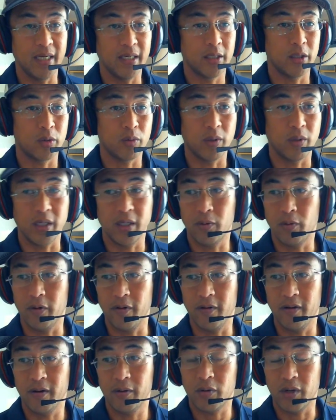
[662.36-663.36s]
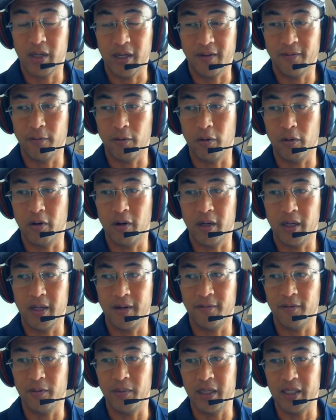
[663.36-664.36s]
to 2024
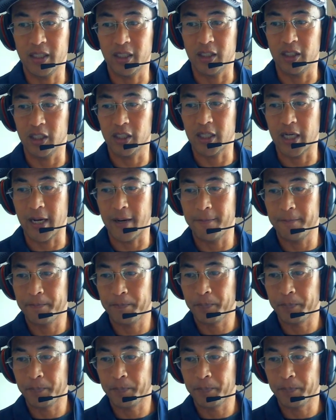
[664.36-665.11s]
information just yet.